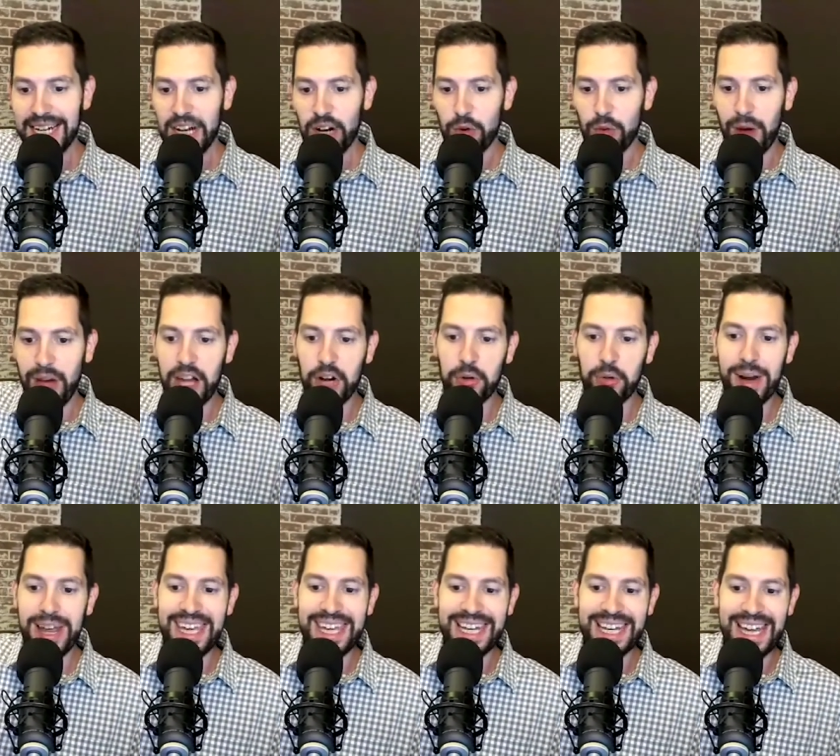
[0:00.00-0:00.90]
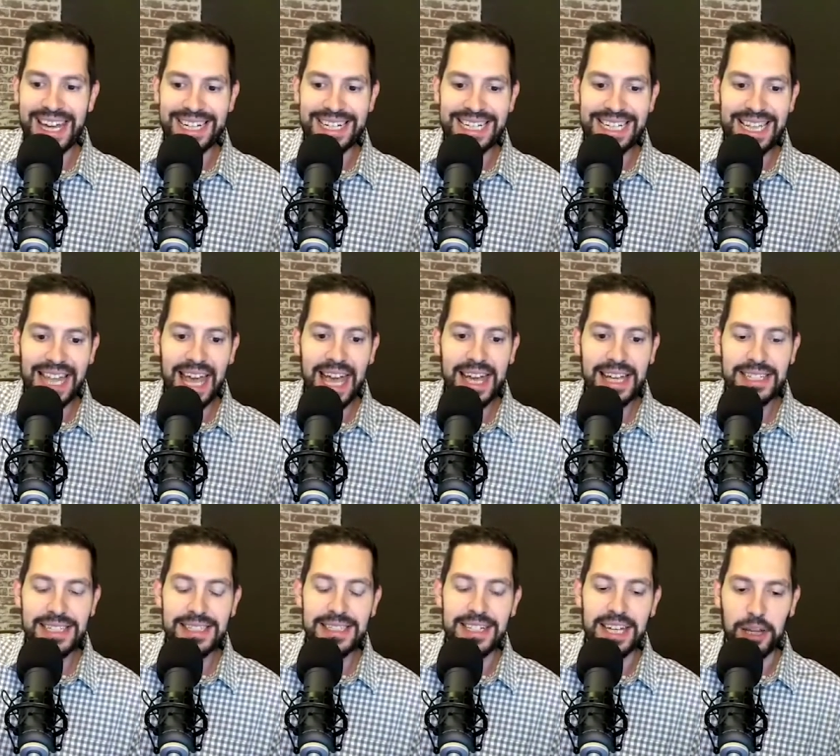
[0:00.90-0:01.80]
Ronald Reagan had
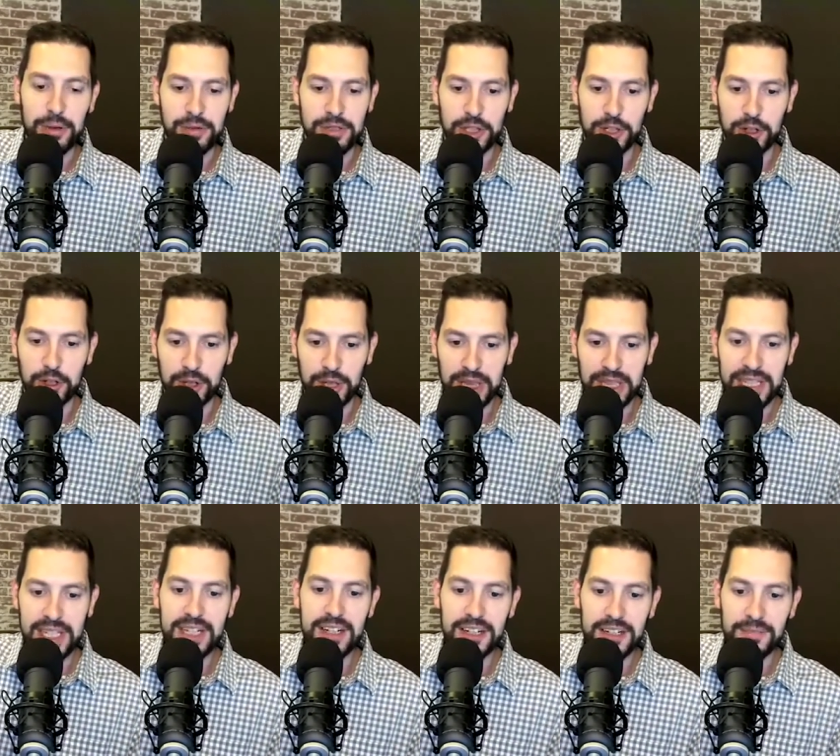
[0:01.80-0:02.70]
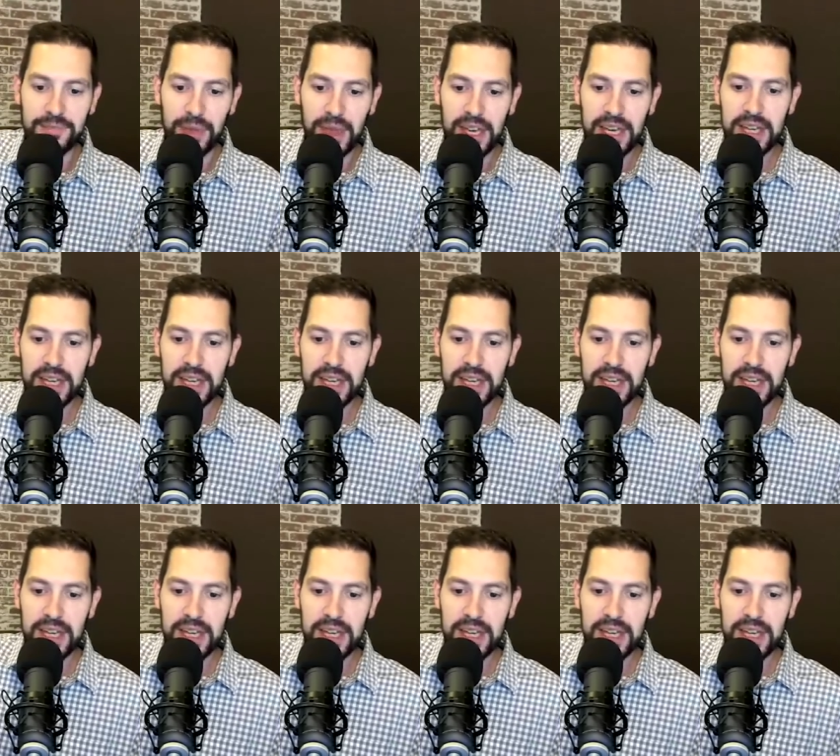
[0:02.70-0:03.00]
class. He was a good leader.